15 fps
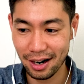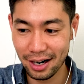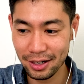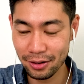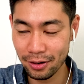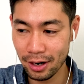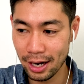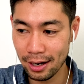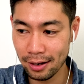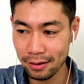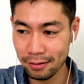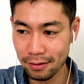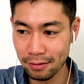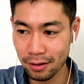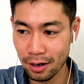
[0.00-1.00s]
I don't know. I
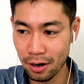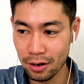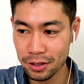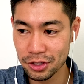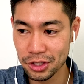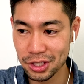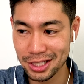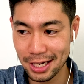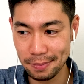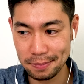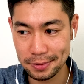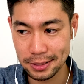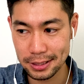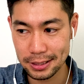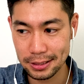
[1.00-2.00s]
think there are
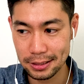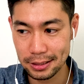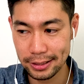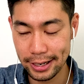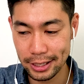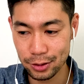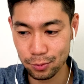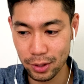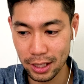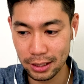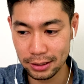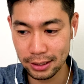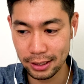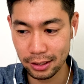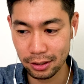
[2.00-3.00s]
steps as
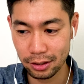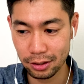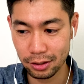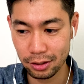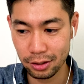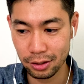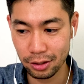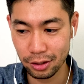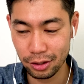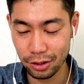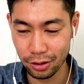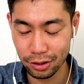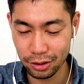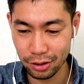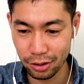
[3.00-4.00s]
well. Like you
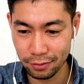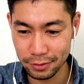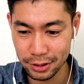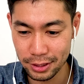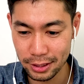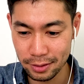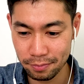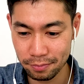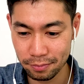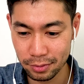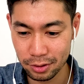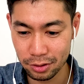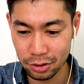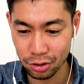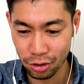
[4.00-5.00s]
know, you obviously
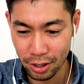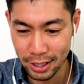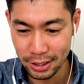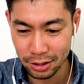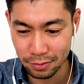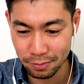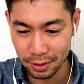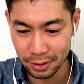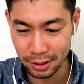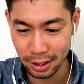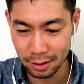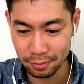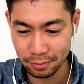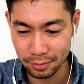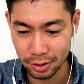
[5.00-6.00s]
try to
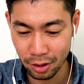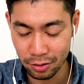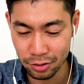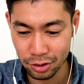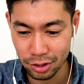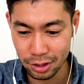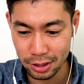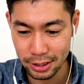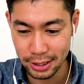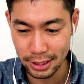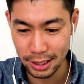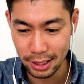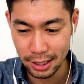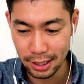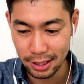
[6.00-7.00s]
become
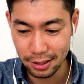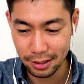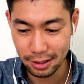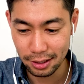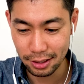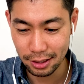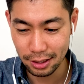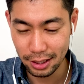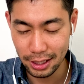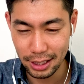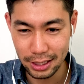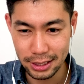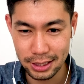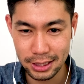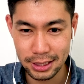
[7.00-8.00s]
consciously
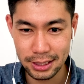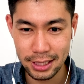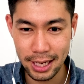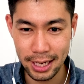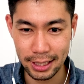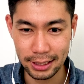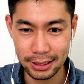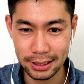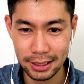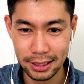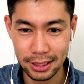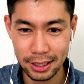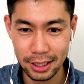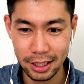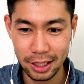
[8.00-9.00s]
insane,
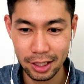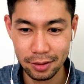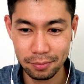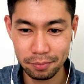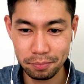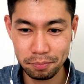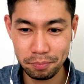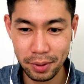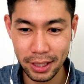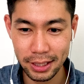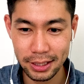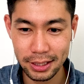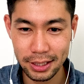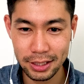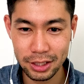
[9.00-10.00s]

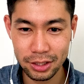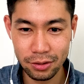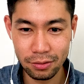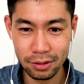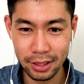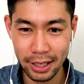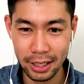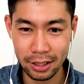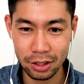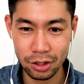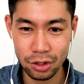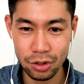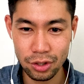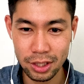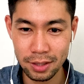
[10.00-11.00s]
but it's not like
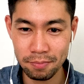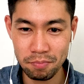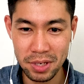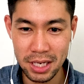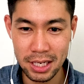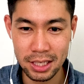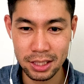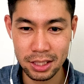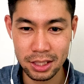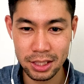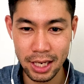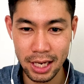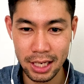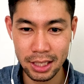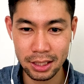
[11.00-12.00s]
you can be
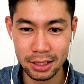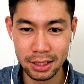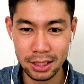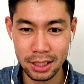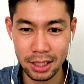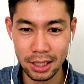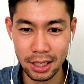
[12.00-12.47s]
insane